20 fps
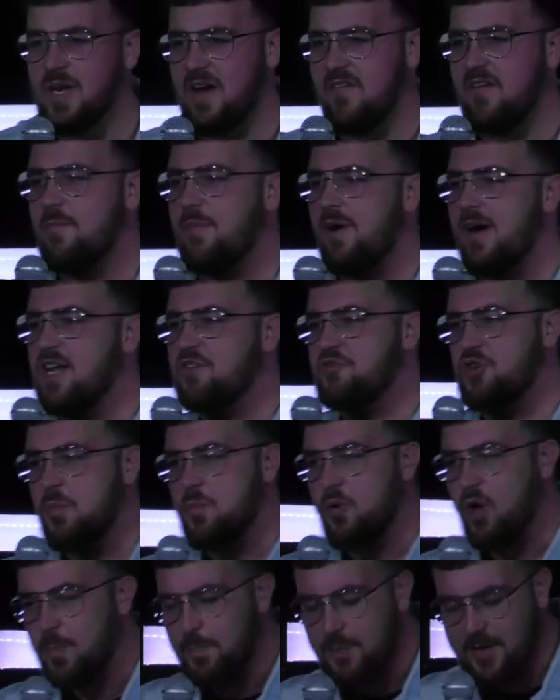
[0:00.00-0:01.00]
week, everybody, drum
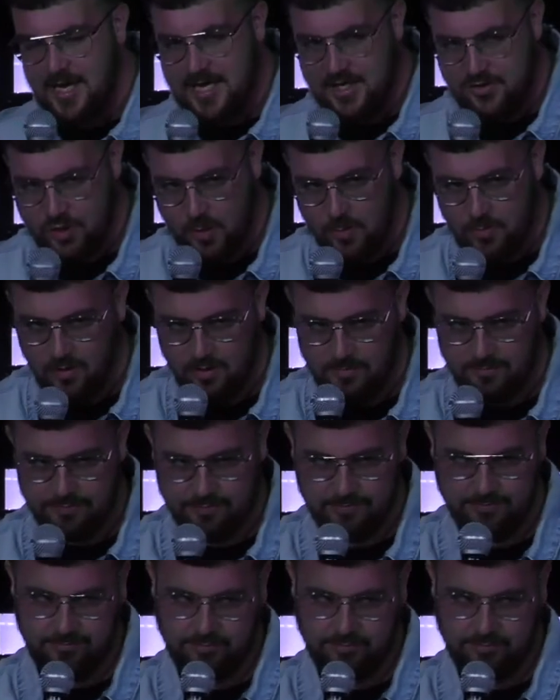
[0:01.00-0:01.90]
roll, please, drum roll.